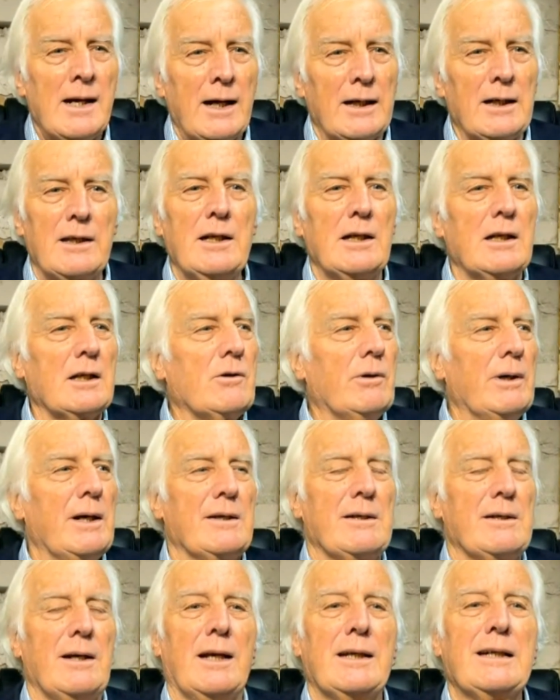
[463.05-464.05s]
And I think the
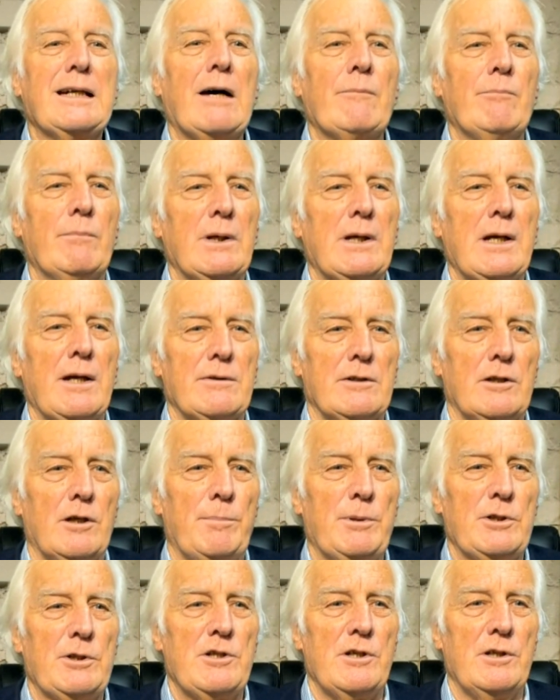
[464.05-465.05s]
Queensland government has
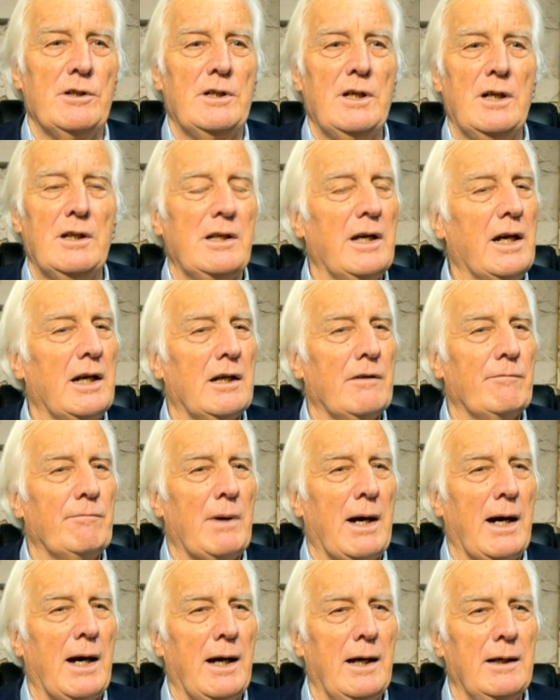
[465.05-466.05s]
an opportunity at the end
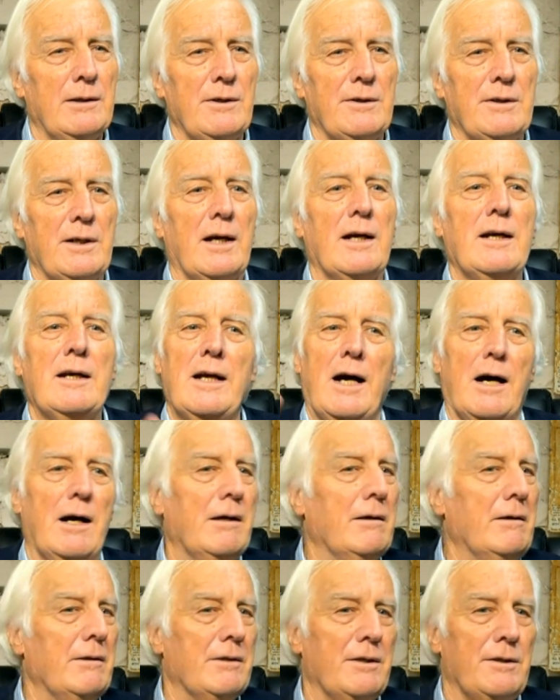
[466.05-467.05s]
of May to say,
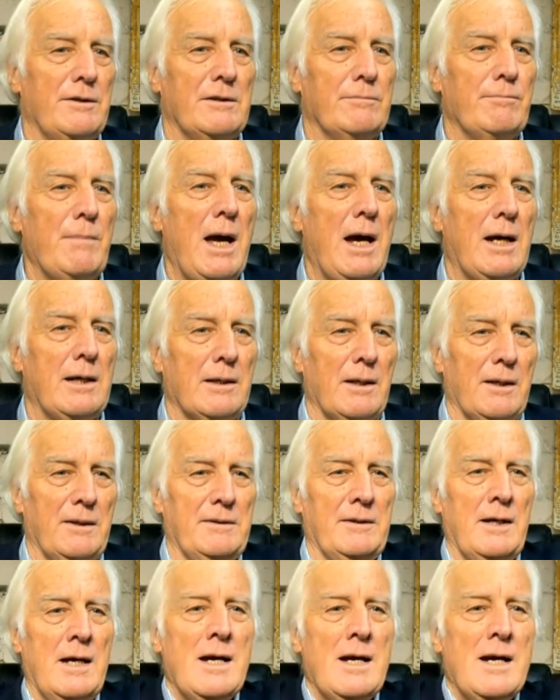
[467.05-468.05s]
no, this is
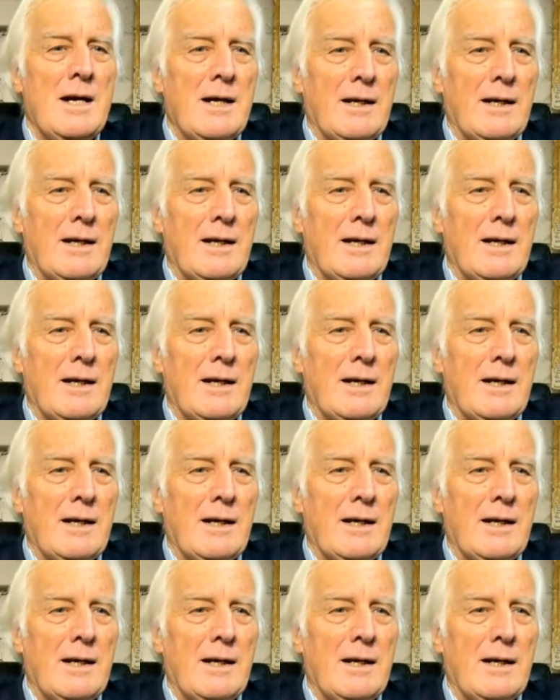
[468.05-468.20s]
madness.